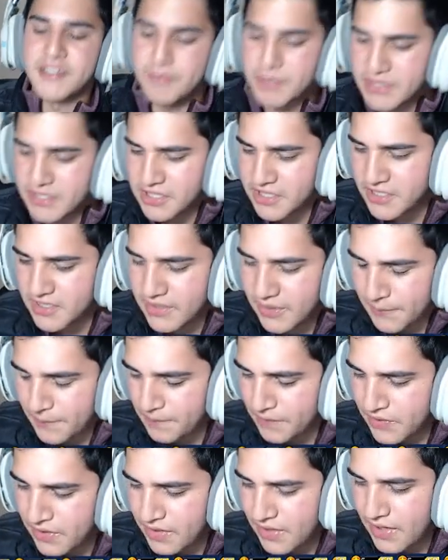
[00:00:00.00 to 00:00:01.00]
But just
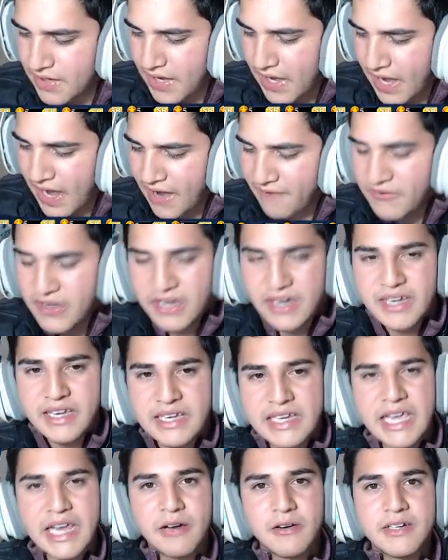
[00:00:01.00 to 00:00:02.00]
having a
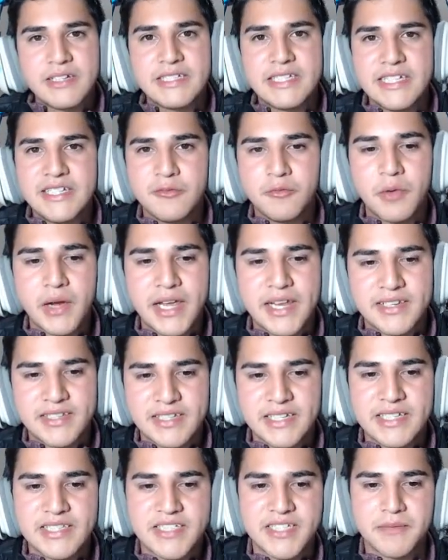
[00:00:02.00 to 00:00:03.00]
guaranteed way to
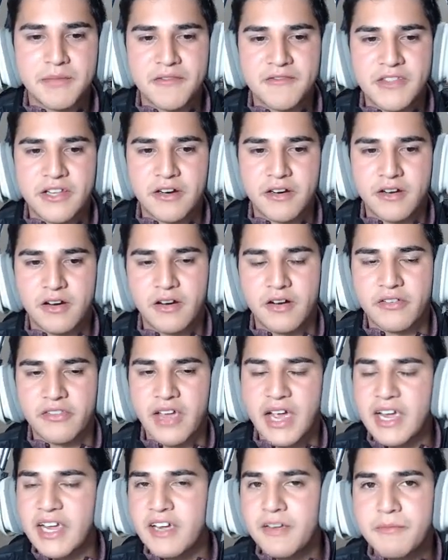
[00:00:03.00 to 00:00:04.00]
get some of their cards.
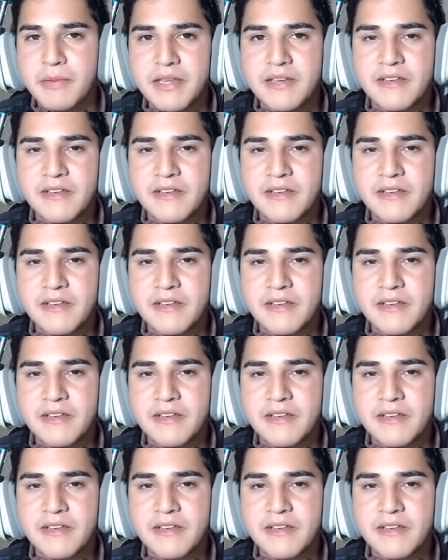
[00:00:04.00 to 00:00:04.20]
I could